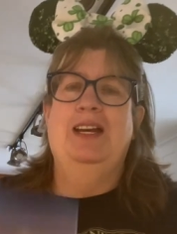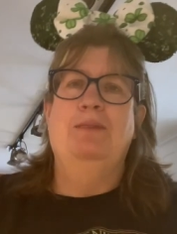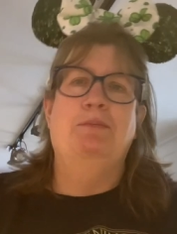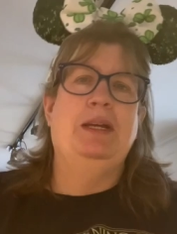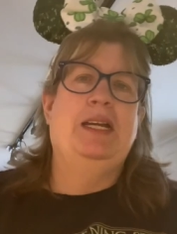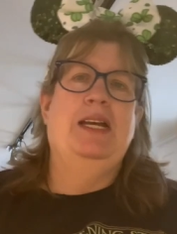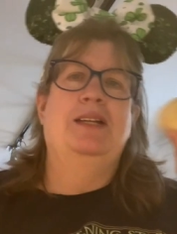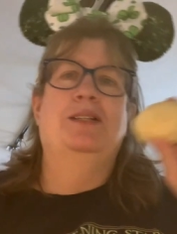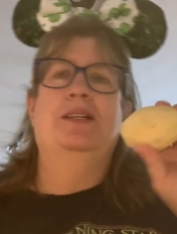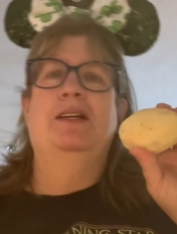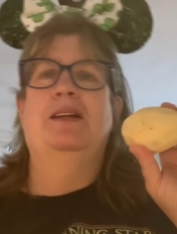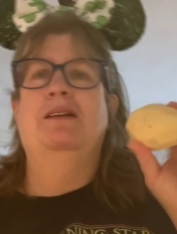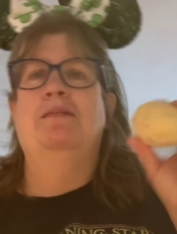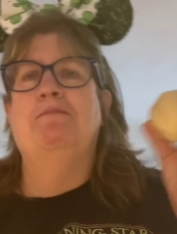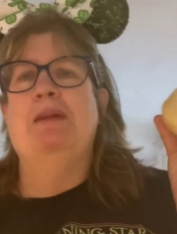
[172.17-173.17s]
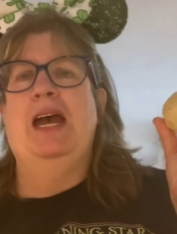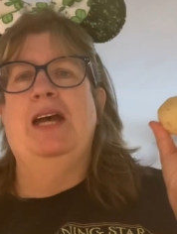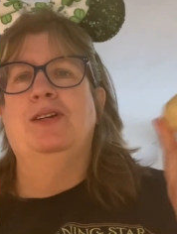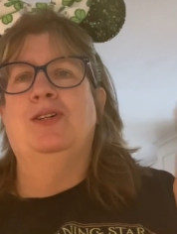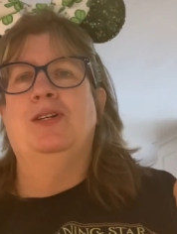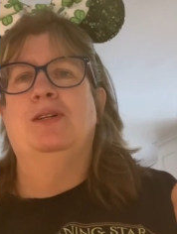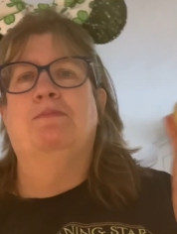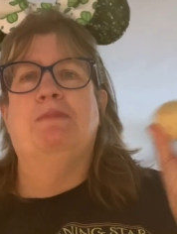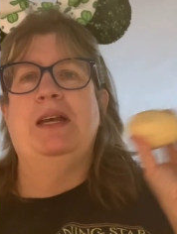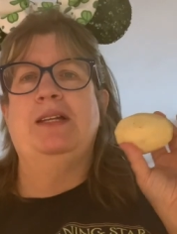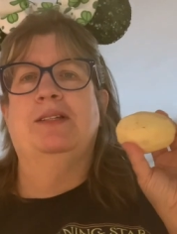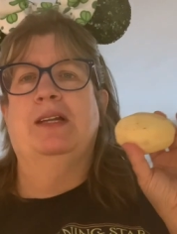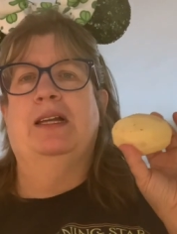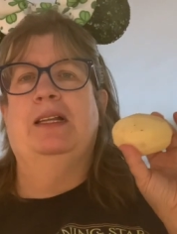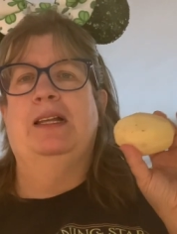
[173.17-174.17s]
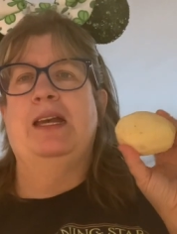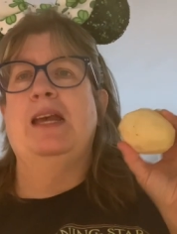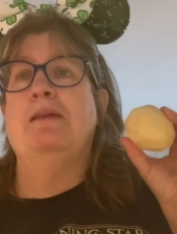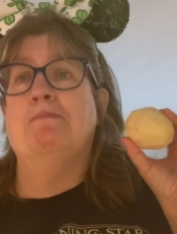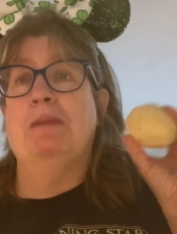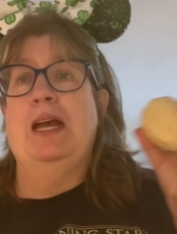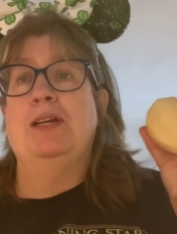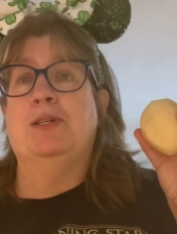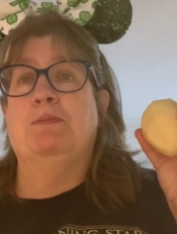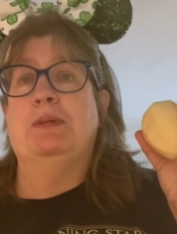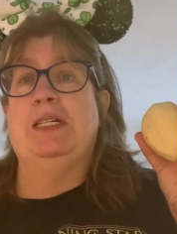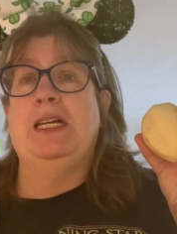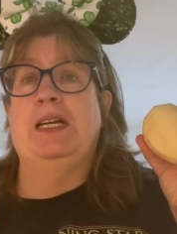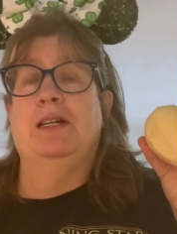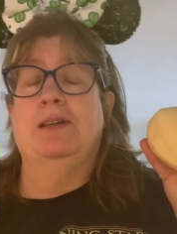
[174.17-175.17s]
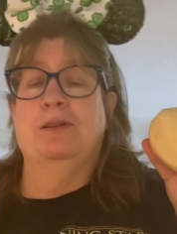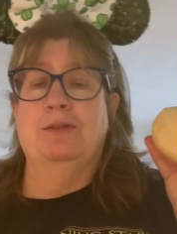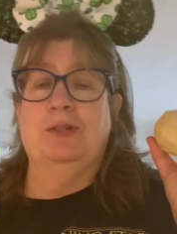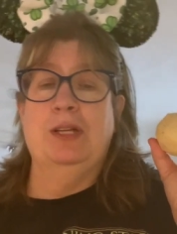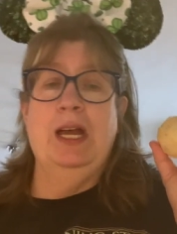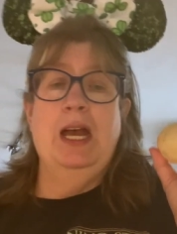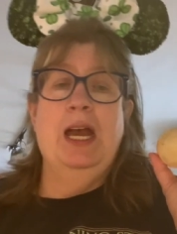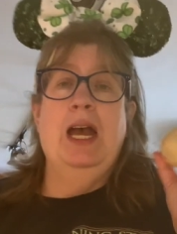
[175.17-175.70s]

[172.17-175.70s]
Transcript: Because mash is basically mashed potatoes.